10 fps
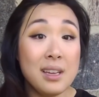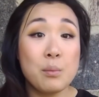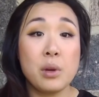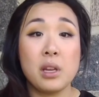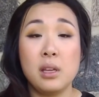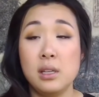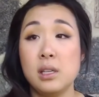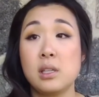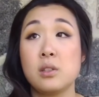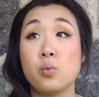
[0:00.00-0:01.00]
But it
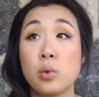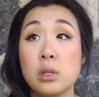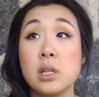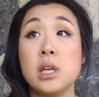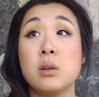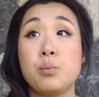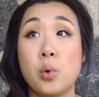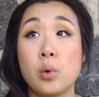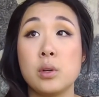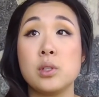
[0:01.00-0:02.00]
is really
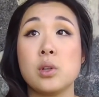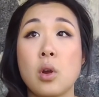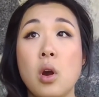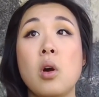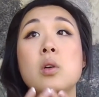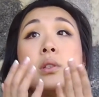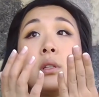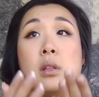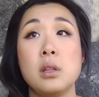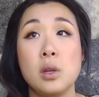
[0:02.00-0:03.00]
important to
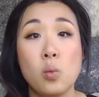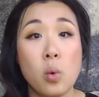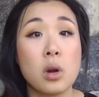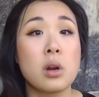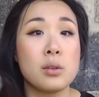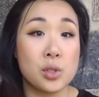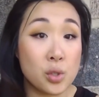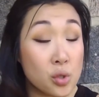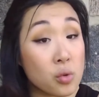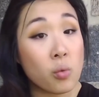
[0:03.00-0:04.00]
constantly work on
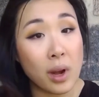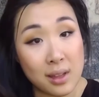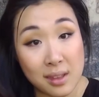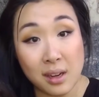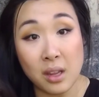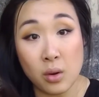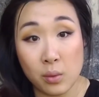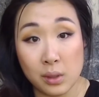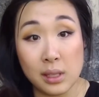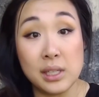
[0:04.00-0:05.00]
strengthening your
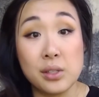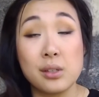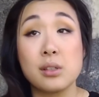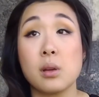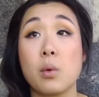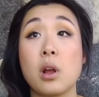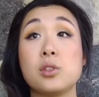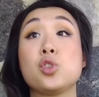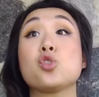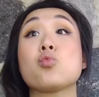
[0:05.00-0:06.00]
relationship,
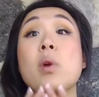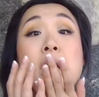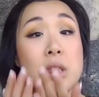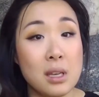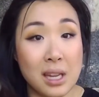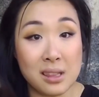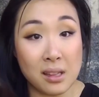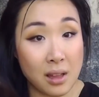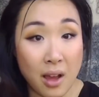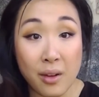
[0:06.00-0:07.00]
strengthening the
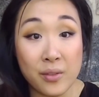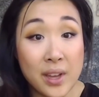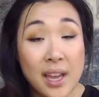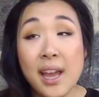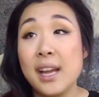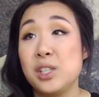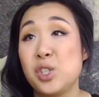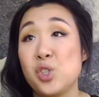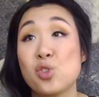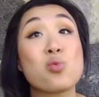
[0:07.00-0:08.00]
love, and
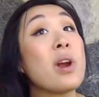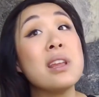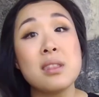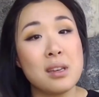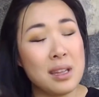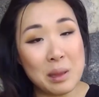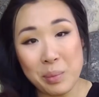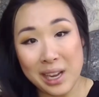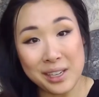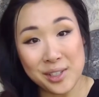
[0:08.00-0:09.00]
strengthening the
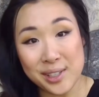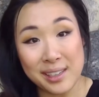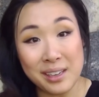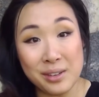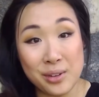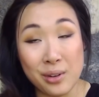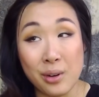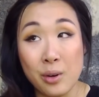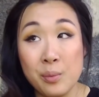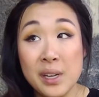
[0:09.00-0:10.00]
patience in your
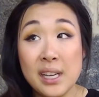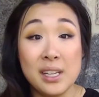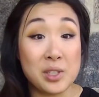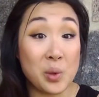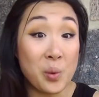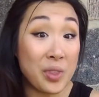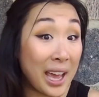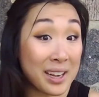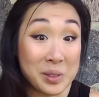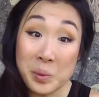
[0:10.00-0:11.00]
home. And so
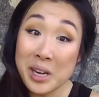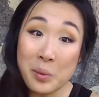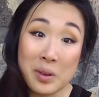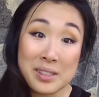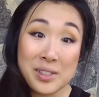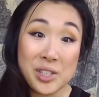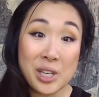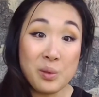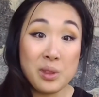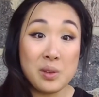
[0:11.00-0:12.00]
that is what I wanted to
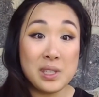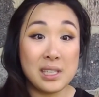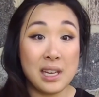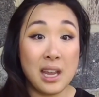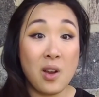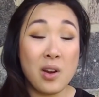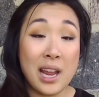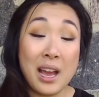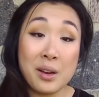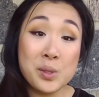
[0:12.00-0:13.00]
share with you today on
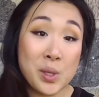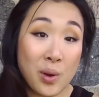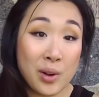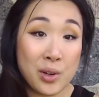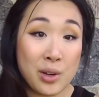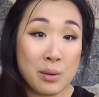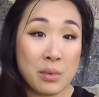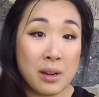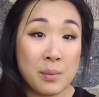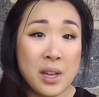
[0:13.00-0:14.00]
how to honor your
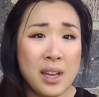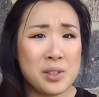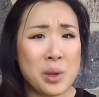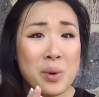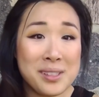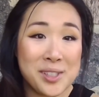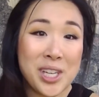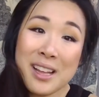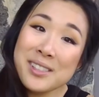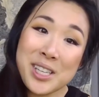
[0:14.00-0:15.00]
mom. And so I wanted to
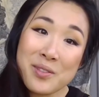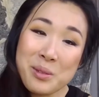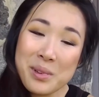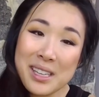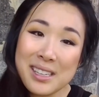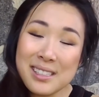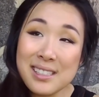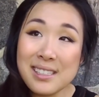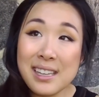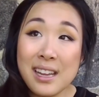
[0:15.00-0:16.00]
challenge everybody here
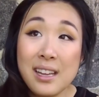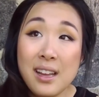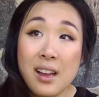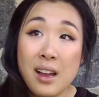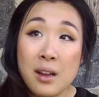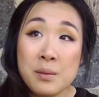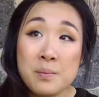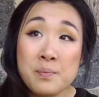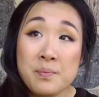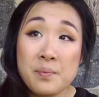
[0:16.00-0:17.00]
today.
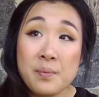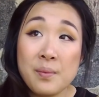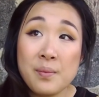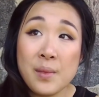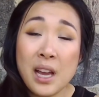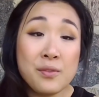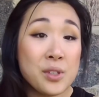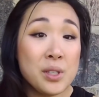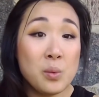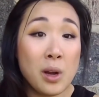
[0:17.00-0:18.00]
After
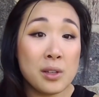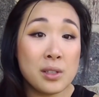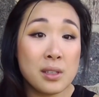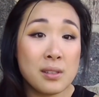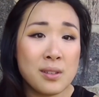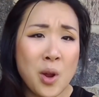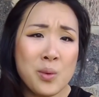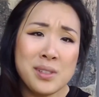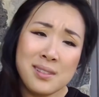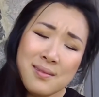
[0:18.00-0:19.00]
you watch this, go
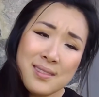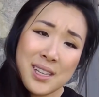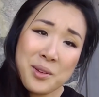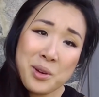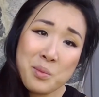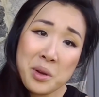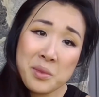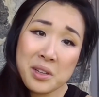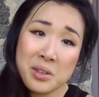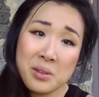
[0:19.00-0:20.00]
and tell your mom
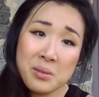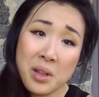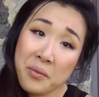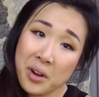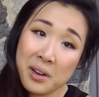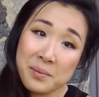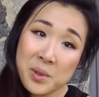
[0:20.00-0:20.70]
that you love her.